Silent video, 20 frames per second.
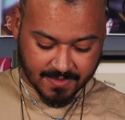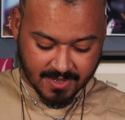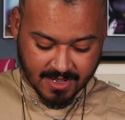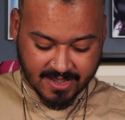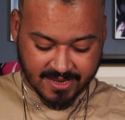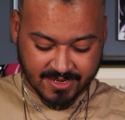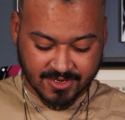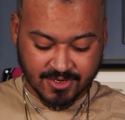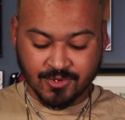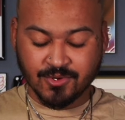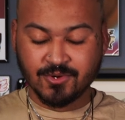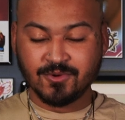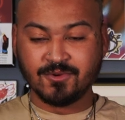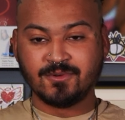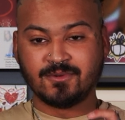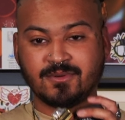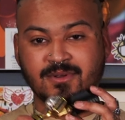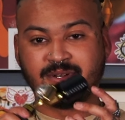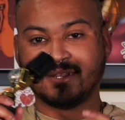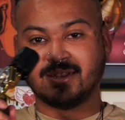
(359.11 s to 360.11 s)
I
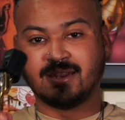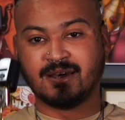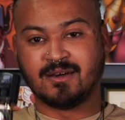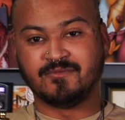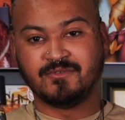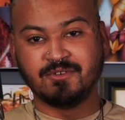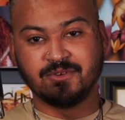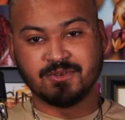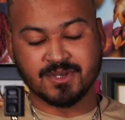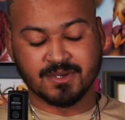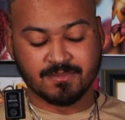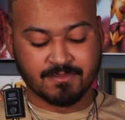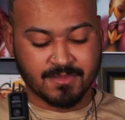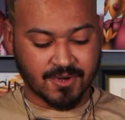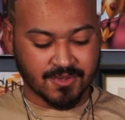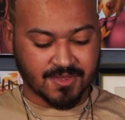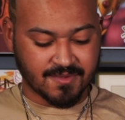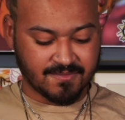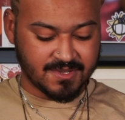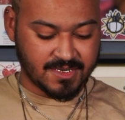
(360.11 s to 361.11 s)
do love using
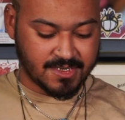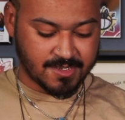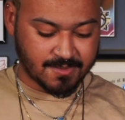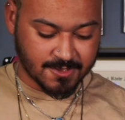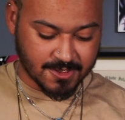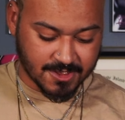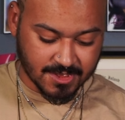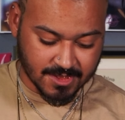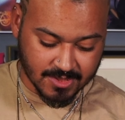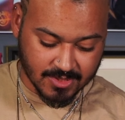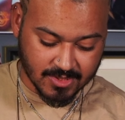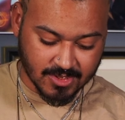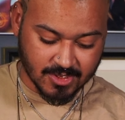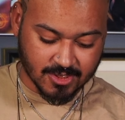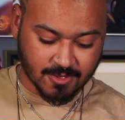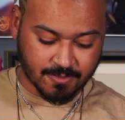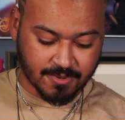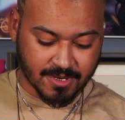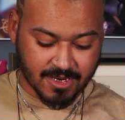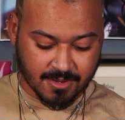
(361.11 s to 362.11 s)
both of these machines. These
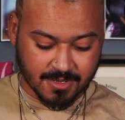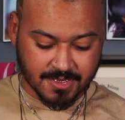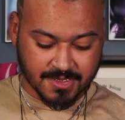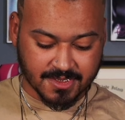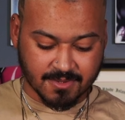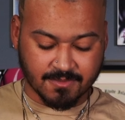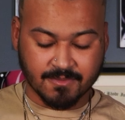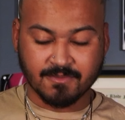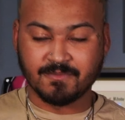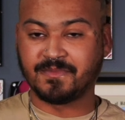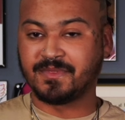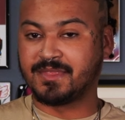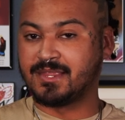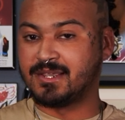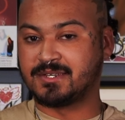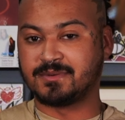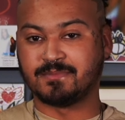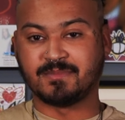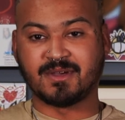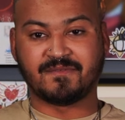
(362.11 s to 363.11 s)
are probably
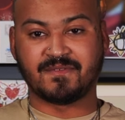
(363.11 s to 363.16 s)
this is my